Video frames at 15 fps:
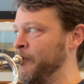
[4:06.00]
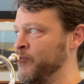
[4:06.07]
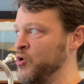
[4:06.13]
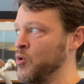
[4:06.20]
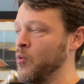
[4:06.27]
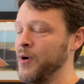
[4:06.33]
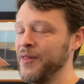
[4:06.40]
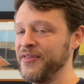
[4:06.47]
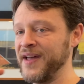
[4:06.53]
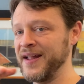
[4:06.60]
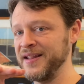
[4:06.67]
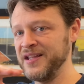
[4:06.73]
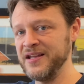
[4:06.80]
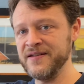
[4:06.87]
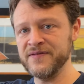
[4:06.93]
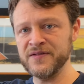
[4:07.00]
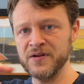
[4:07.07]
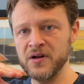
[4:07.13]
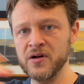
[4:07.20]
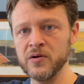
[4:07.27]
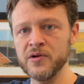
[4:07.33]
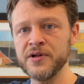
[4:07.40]
You want that even,
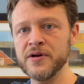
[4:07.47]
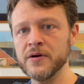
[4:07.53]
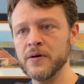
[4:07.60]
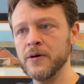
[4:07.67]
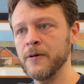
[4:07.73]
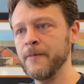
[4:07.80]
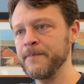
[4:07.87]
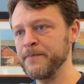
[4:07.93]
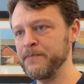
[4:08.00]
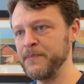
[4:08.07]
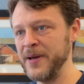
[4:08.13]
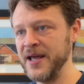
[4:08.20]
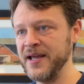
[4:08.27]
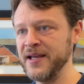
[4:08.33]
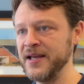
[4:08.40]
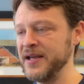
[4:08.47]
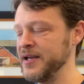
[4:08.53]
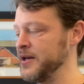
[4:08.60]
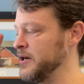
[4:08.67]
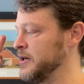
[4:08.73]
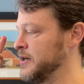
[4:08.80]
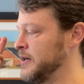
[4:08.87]
clear,
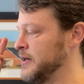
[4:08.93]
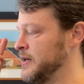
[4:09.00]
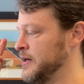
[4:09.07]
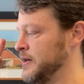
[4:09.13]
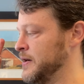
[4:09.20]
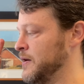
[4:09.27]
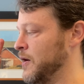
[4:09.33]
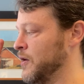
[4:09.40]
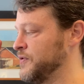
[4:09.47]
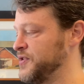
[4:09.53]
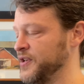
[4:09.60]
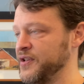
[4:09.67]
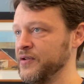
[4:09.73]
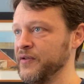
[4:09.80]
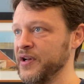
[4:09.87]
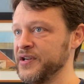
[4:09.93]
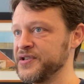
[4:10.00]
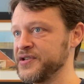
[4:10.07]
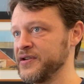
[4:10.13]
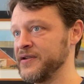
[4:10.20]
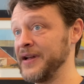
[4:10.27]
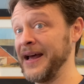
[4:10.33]
pingy
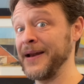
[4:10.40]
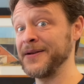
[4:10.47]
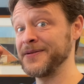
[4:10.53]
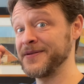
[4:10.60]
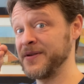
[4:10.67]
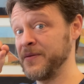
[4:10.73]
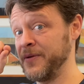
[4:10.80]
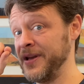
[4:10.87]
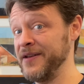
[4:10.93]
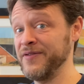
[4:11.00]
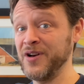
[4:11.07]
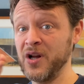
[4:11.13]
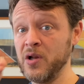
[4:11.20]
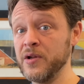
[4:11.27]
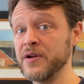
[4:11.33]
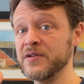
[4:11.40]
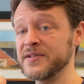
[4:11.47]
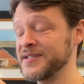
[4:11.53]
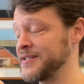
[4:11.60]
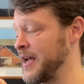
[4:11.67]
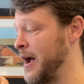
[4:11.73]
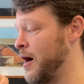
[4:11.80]
articulation and even clear
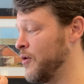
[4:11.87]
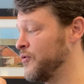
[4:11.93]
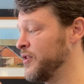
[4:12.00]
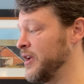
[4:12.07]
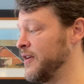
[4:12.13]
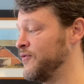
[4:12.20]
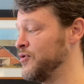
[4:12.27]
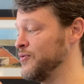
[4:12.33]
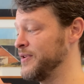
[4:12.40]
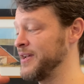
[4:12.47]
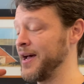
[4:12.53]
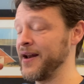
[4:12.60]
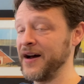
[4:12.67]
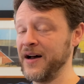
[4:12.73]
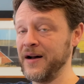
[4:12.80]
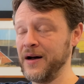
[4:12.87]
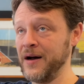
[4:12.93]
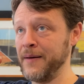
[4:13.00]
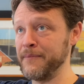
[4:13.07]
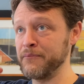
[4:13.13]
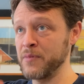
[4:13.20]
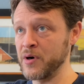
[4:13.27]
sound. If you get
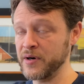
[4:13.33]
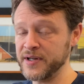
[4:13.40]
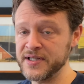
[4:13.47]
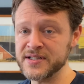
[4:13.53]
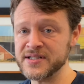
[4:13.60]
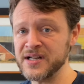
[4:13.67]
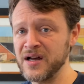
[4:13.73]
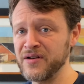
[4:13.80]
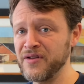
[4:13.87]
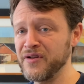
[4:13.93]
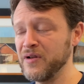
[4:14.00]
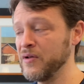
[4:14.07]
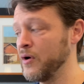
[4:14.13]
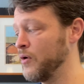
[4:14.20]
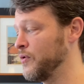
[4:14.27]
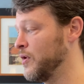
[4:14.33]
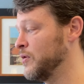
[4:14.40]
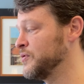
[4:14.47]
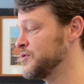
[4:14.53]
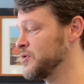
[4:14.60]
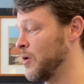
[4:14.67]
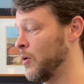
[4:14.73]
a murky sound on the low
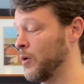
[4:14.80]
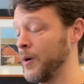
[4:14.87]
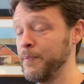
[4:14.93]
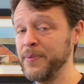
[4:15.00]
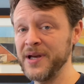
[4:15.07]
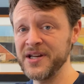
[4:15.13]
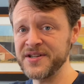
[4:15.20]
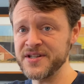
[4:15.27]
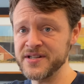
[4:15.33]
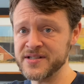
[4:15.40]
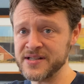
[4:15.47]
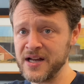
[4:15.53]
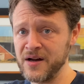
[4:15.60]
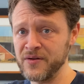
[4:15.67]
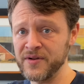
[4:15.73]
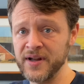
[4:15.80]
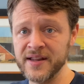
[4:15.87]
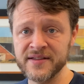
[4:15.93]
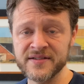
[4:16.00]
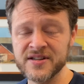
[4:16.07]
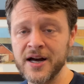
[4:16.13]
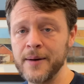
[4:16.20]
notes or a pinchy sound at
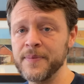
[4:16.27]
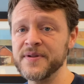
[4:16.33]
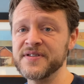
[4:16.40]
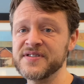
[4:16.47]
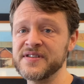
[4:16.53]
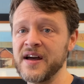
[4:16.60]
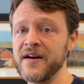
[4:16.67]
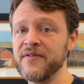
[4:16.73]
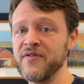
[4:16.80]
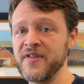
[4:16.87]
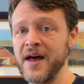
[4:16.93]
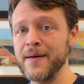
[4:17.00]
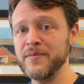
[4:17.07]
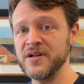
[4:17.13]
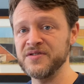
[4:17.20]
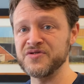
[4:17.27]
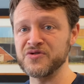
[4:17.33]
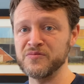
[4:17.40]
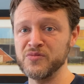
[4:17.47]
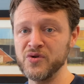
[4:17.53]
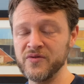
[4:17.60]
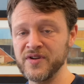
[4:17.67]
the top of the staff, that means you're
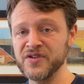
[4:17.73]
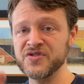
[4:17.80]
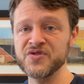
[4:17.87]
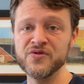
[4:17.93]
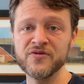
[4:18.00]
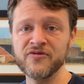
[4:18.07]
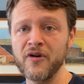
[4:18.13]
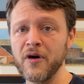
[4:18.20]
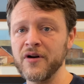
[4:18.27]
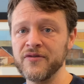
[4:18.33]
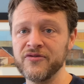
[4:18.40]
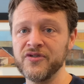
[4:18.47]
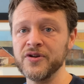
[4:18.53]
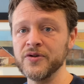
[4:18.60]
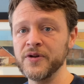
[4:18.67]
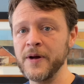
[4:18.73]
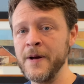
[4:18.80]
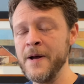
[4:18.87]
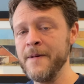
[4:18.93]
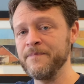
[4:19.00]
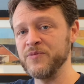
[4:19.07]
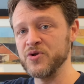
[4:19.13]
moving too far afield.
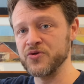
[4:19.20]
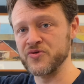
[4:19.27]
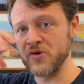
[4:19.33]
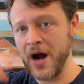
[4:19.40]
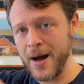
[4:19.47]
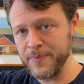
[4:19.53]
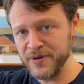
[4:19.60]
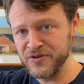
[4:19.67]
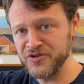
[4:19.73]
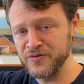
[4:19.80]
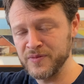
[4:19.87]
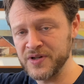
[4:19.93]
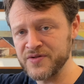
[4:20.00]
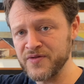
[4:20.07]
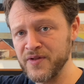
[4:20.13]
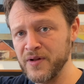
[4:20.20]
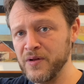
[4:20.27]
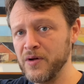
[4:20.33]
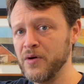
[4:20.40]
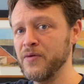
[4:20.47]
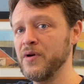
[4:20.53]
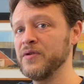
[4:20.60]
You're dropping too much for the
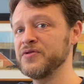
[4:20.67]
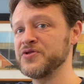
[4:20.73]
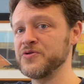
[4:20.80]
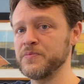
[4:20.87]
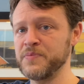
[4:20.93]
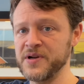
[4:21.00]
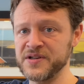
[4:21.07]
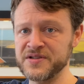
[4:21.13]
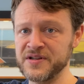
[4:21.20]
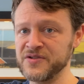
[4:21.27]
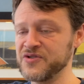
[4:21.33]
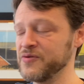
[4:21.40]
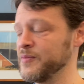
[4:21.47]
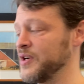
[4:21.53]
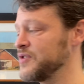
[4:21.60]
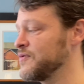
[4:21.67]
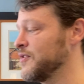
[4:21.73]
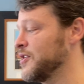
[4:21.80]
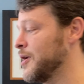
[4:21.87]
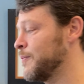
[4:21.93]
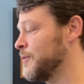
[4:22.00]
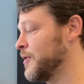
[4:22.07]
low notes, you're pinching too much for
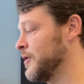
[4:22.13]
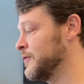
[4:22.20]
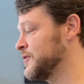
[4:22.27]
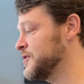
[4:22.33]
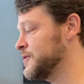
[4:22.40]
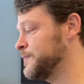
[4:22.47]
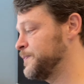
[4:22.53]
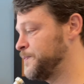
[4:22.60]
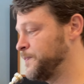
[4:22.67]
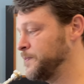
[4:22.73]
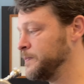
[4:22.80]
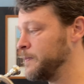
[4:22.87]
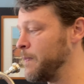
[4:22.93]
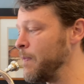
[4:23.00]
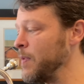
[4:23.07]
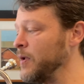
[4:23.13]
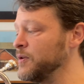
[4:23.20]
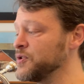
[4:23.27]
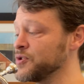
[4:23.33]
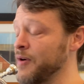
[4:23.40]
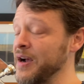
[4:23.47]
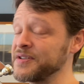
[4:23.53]
the upper notes.
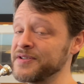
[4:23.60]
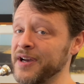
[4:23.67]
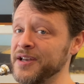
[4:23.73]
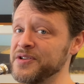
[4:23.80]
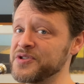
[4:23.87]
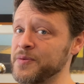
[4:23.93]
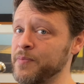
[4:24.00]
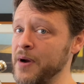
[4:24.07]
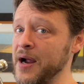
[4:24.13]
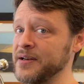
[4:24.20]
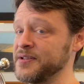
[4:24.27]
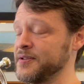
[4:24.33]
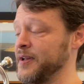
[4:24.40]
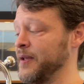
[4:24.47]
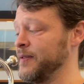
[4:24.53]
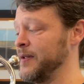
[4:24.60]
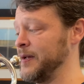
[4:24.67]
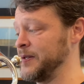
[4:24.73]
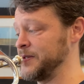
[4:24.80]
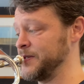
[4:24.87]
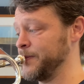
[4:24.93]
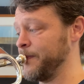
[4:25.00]
So actually, I used to practice like
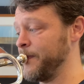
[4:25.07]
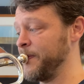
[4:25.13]
this.